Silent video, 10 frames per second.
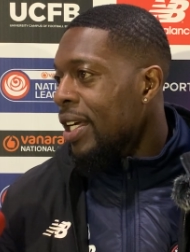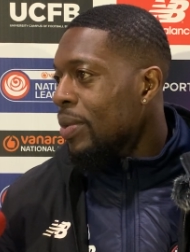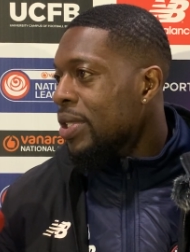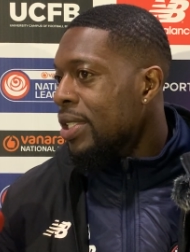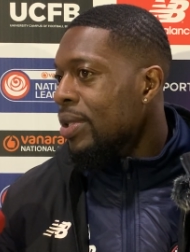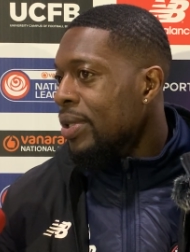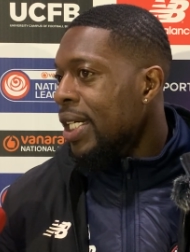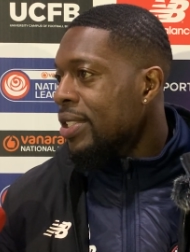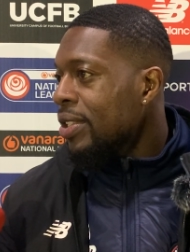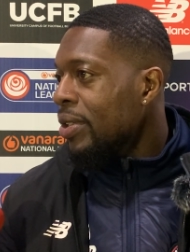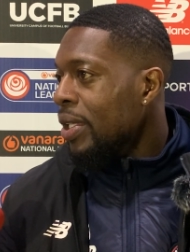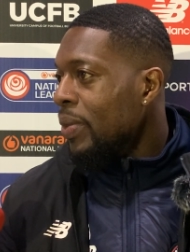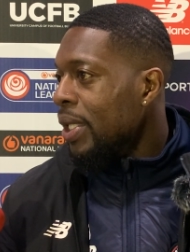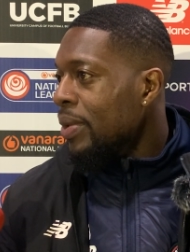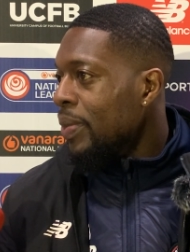it was still nice to know that
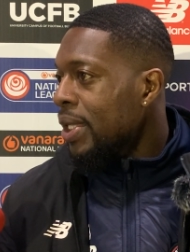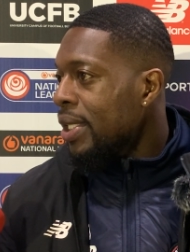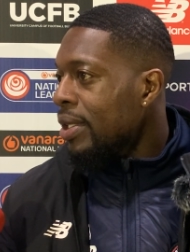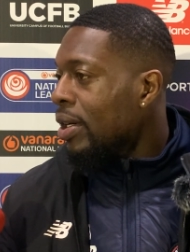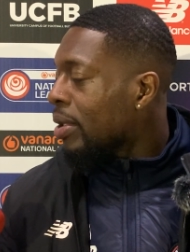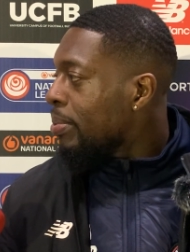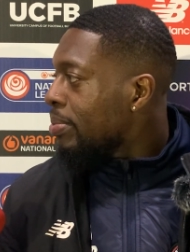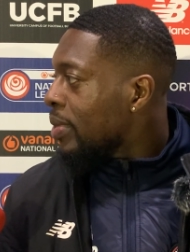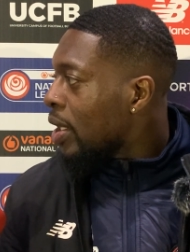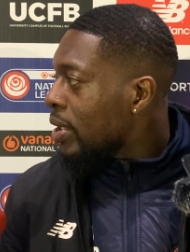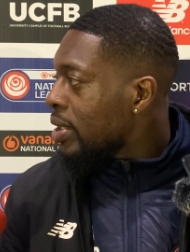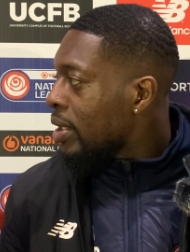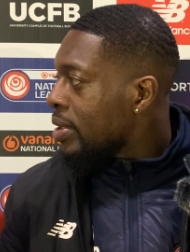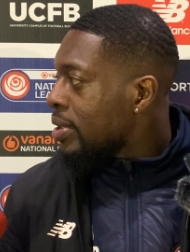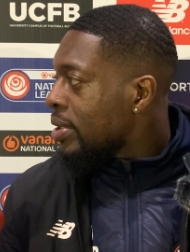we did the hard
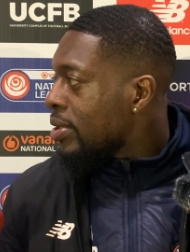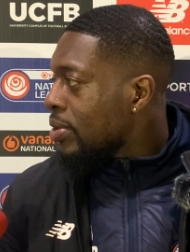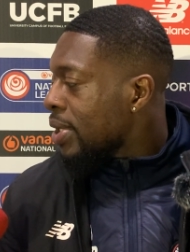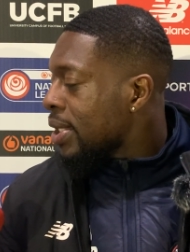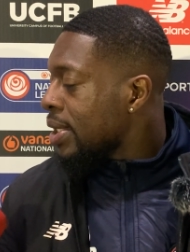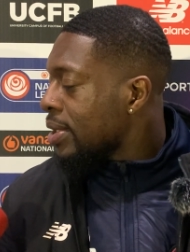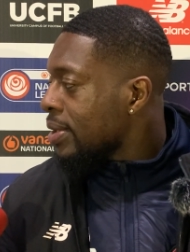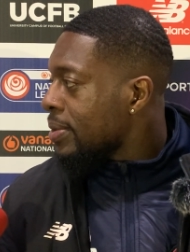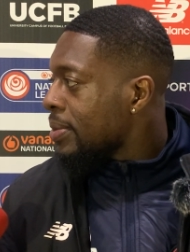yards during the season.